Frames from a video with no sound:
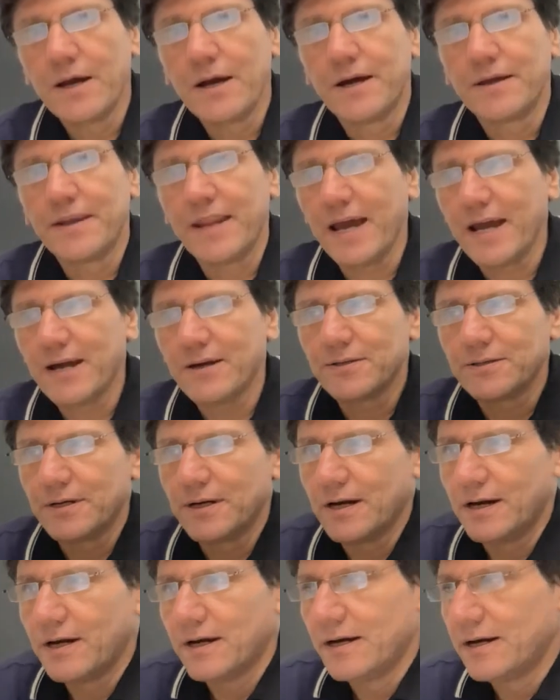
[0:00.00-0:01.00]

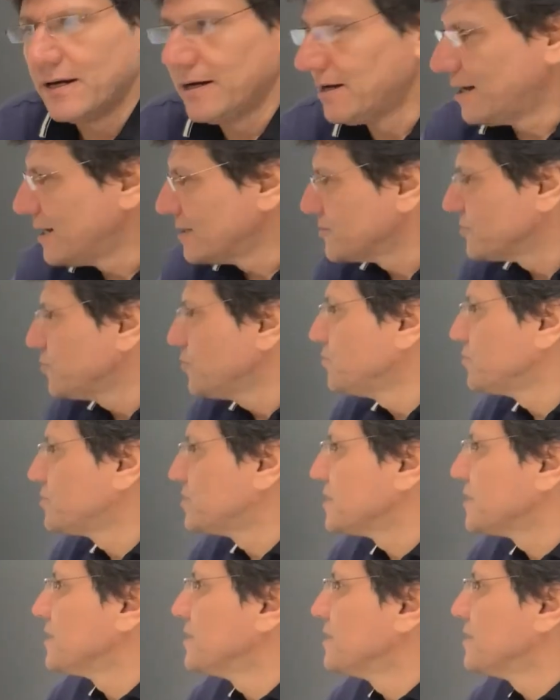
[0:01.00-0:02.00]
Now, as you
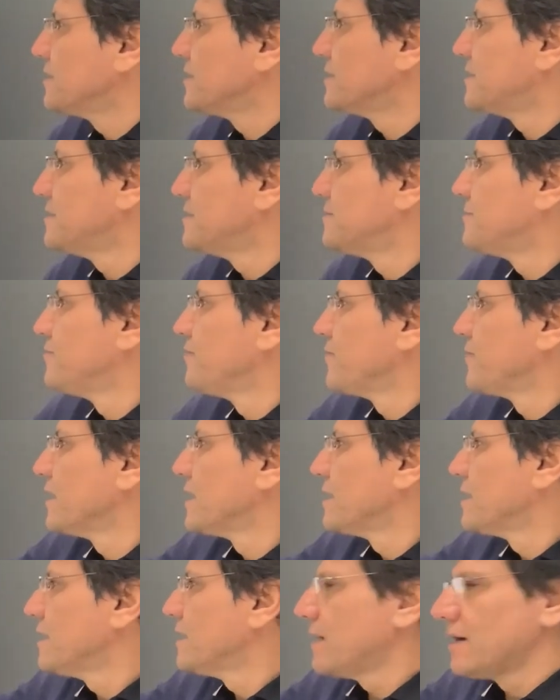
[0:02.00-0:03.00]
see here,
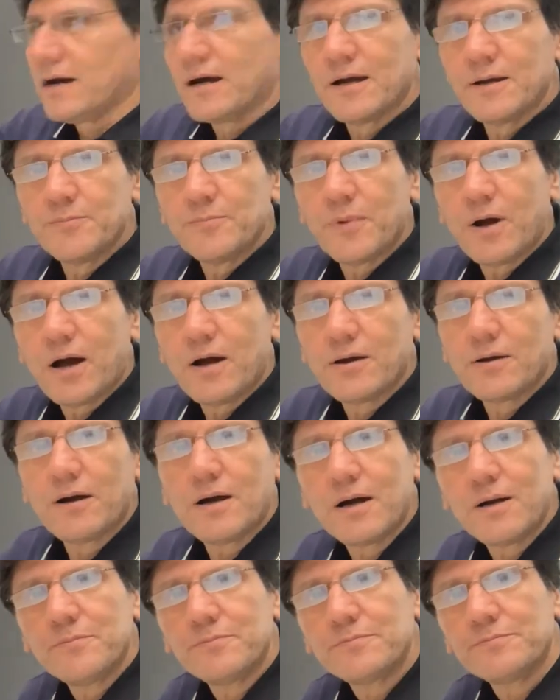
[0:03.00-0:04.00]

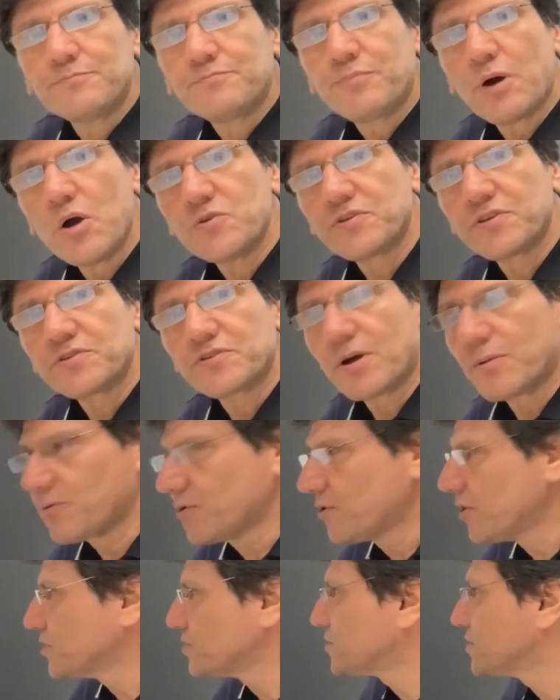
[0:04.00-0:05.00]
I'm posing some
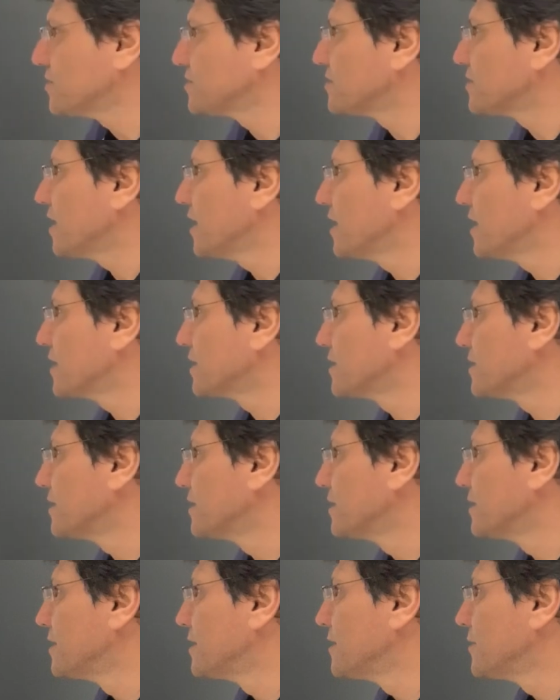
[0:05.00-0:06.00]
questions like,
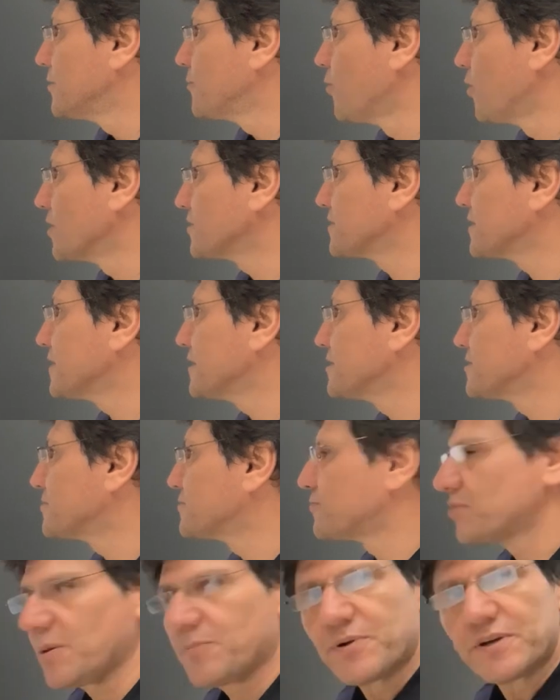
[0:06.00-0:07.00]
what is
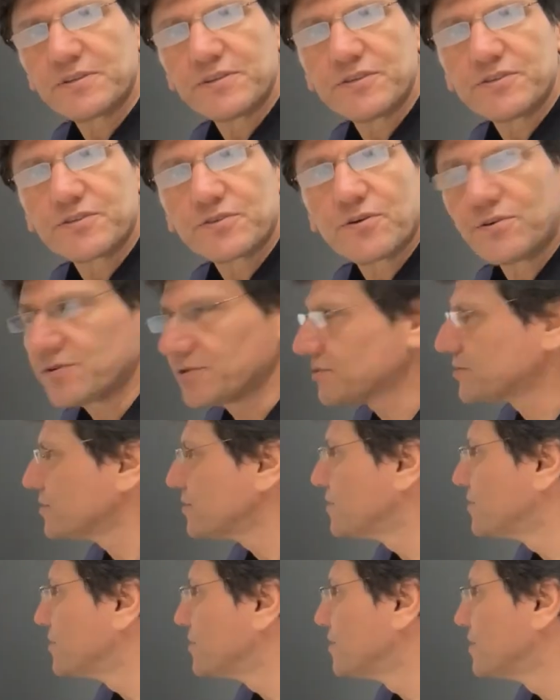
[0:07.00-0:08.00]
proper
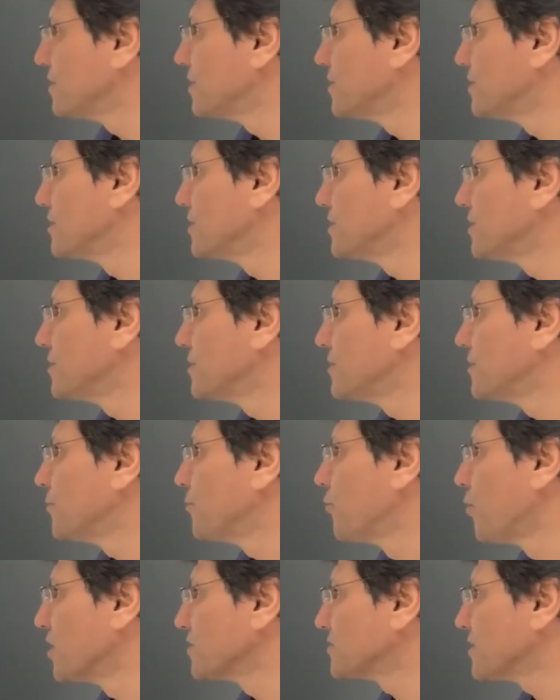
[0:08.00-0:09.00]
discourse?
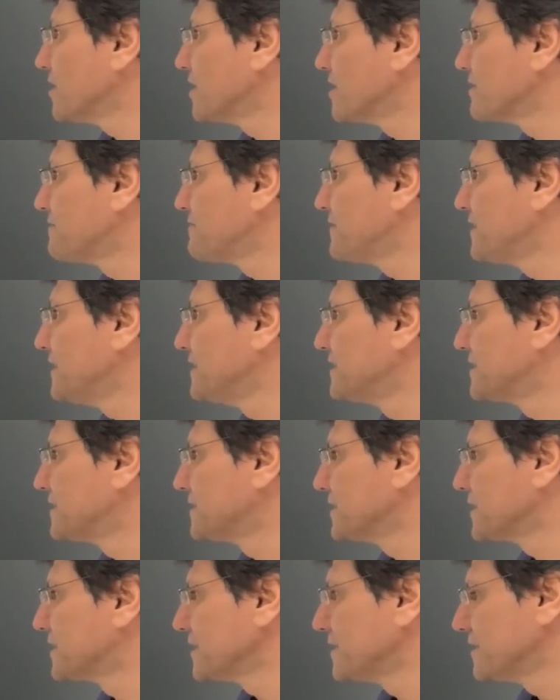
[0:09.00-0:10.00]
What are
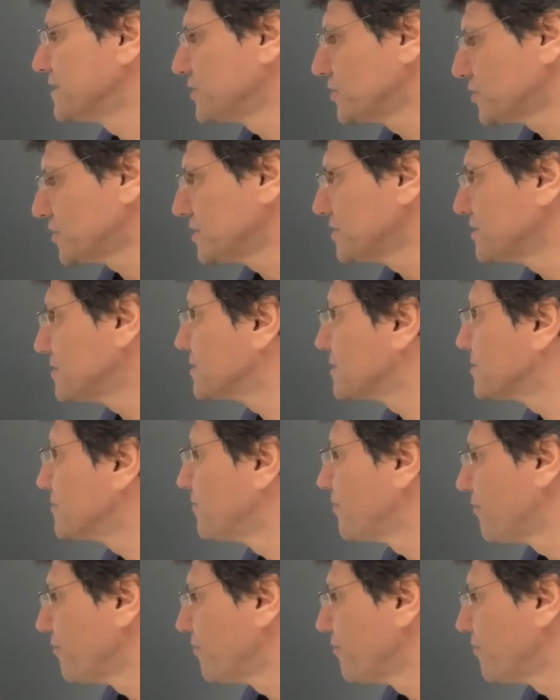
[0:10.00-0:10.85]
felicity conditions?